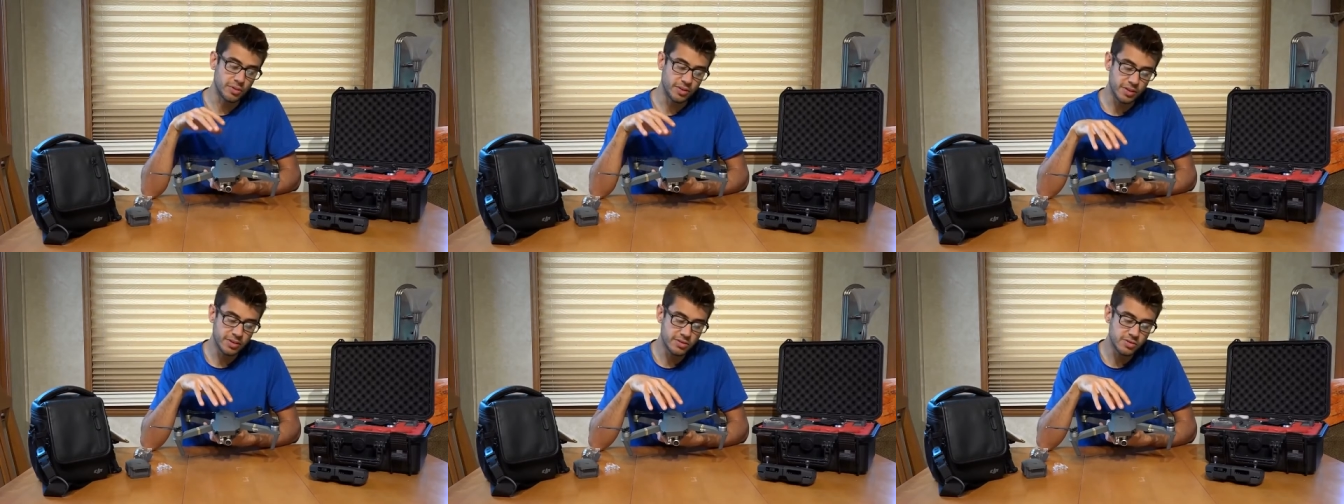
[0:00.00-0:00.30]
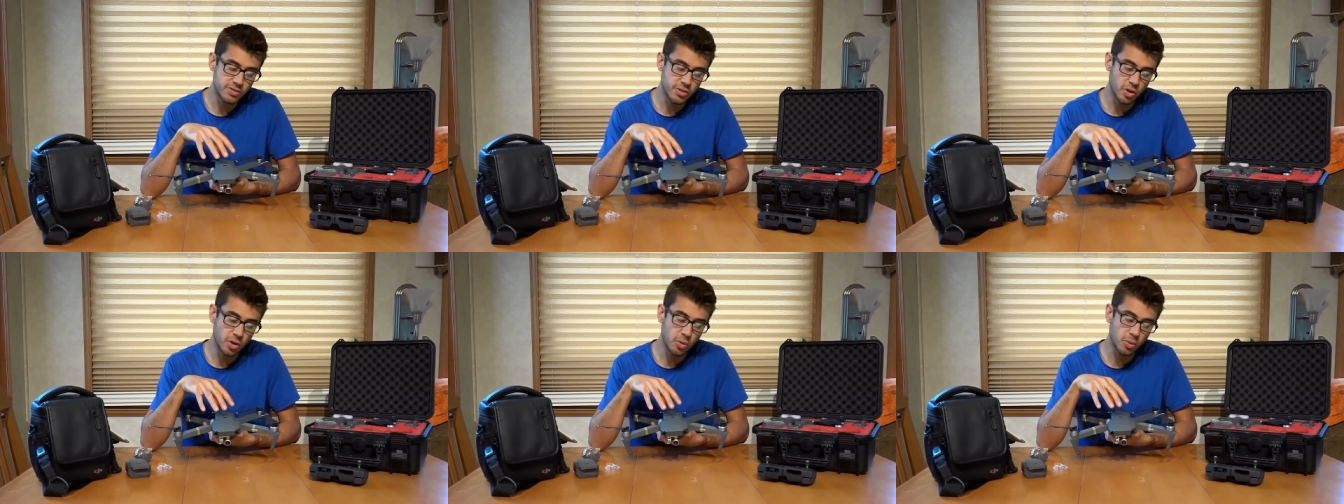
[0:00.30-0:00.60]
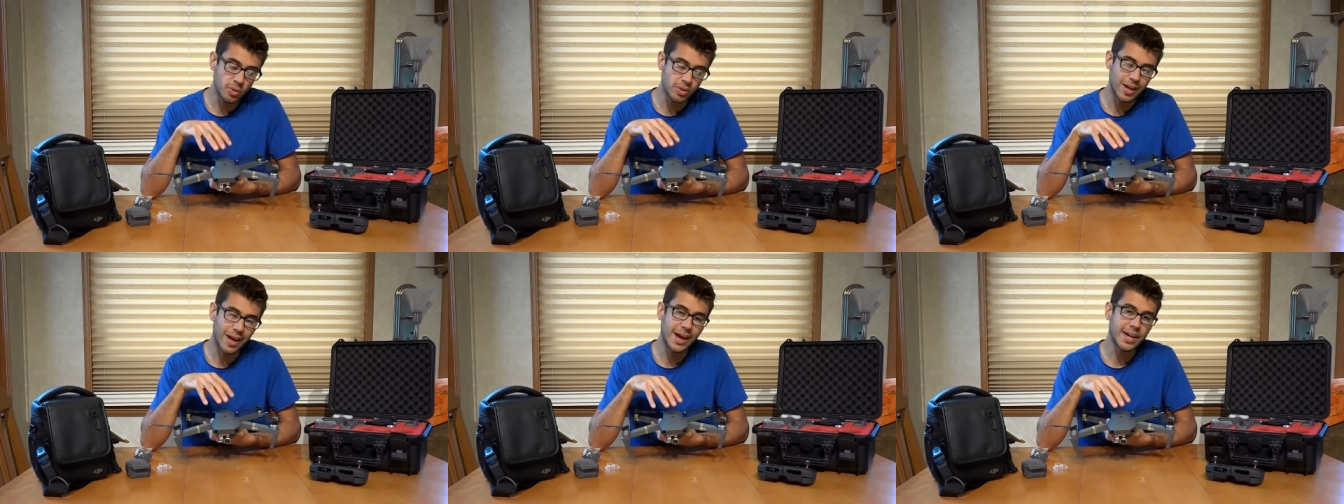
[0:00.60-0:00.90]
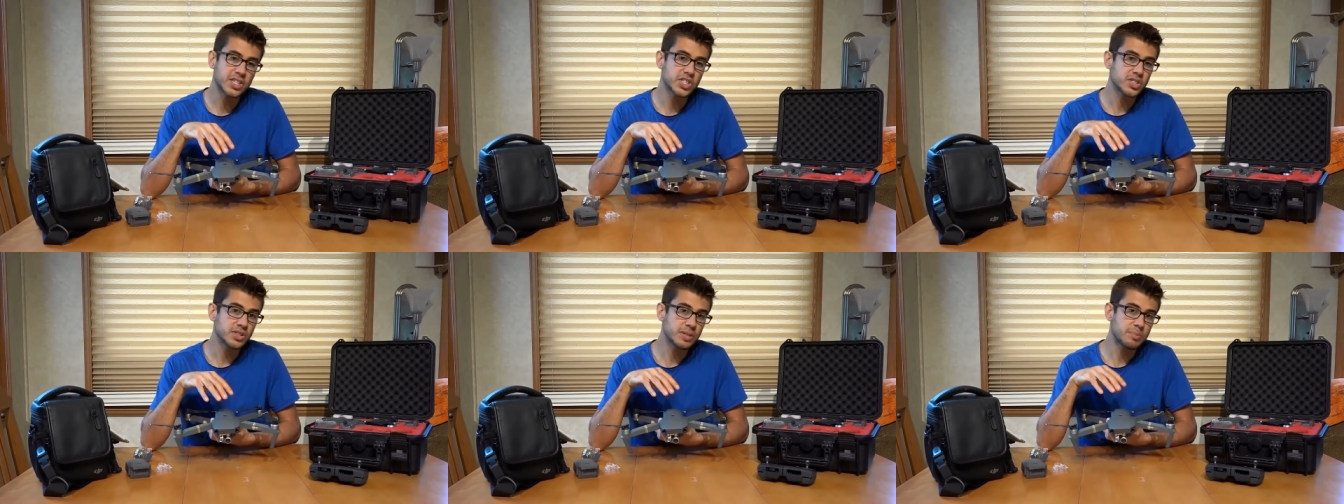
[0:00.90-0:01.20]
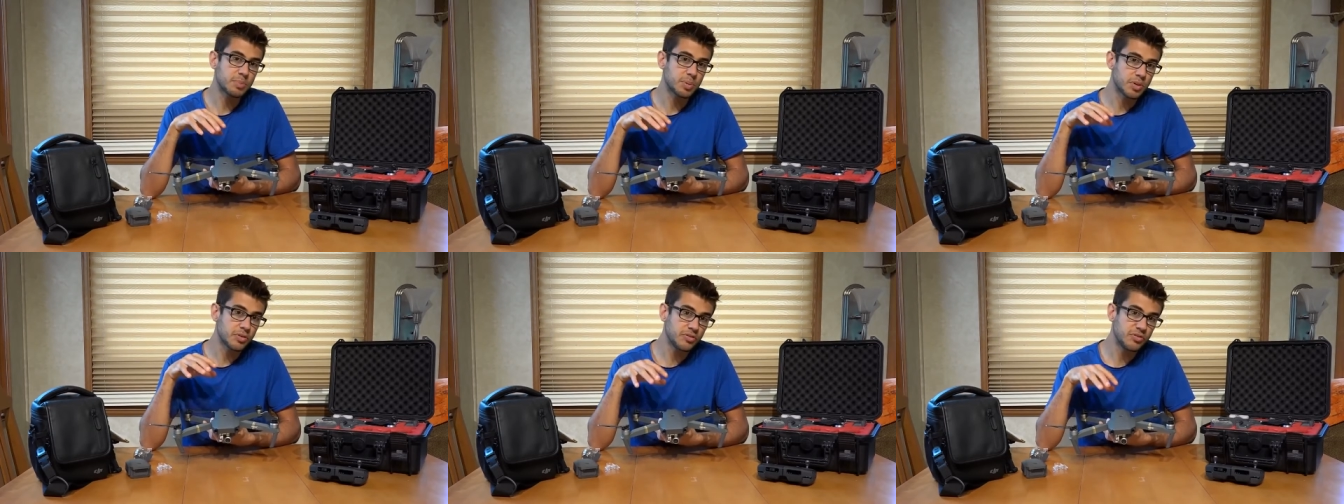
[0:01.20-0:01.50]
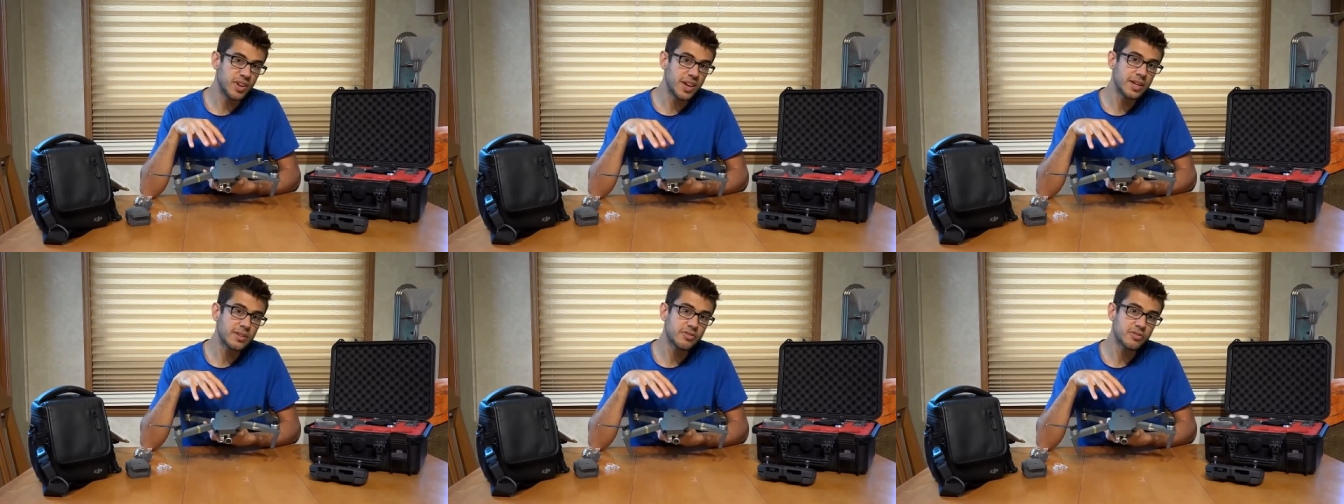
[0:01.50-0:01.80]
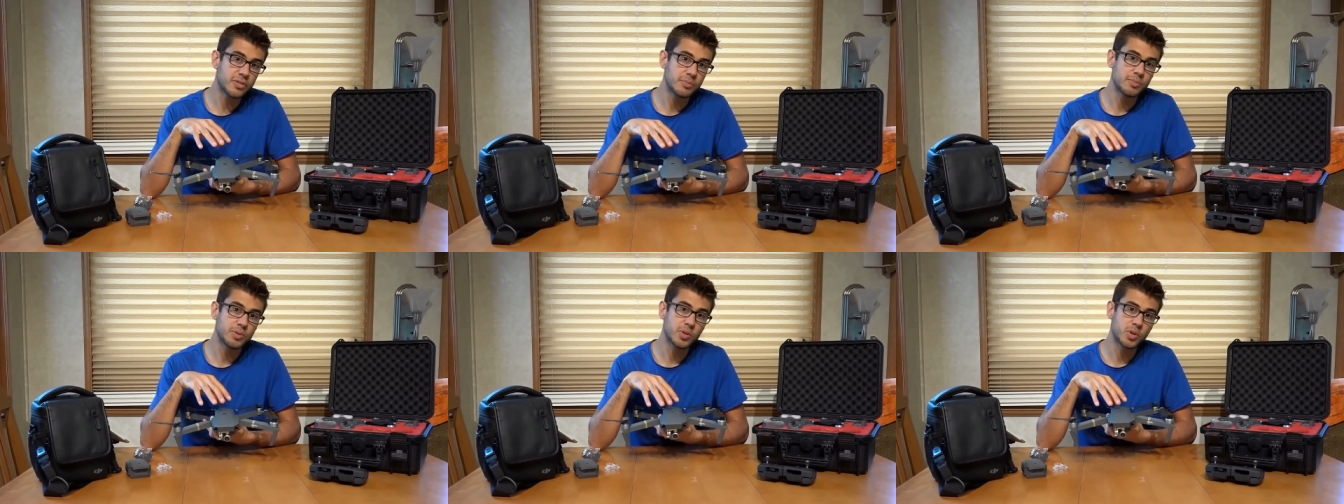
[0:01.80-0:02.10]
this drone will actually prevent
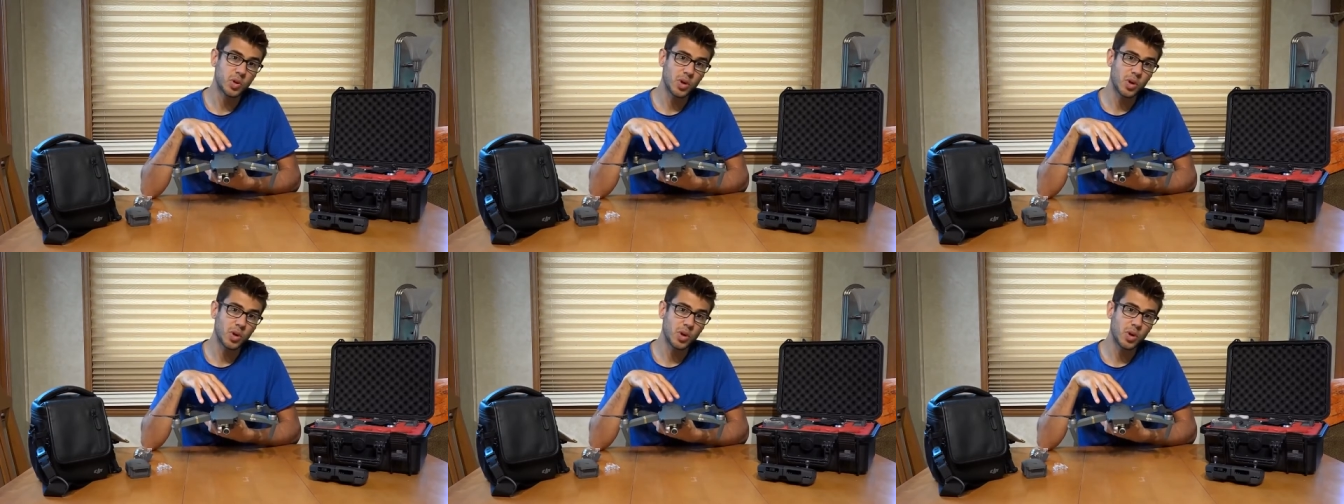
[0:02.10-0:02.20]
from